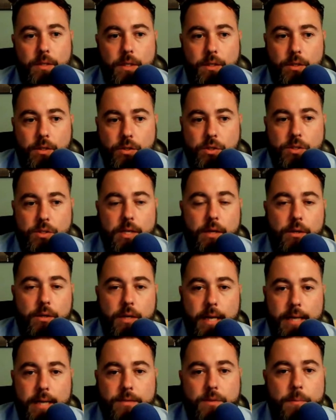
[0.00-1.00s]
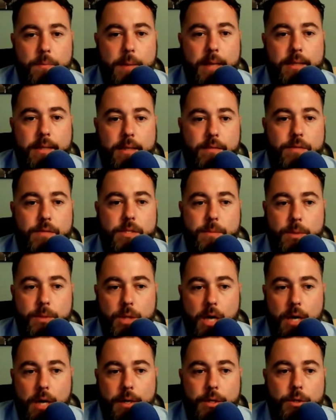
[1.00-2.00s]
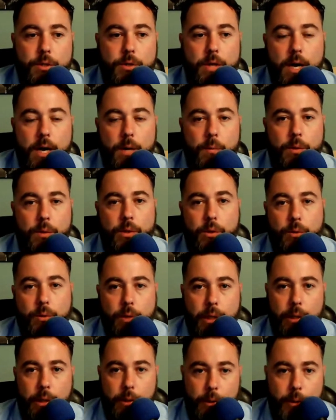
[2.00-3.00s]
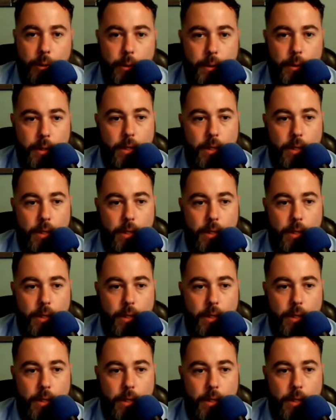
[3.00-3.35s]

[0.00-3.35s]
you just tell your guest to pet the invisible dog and your dog will literally learn.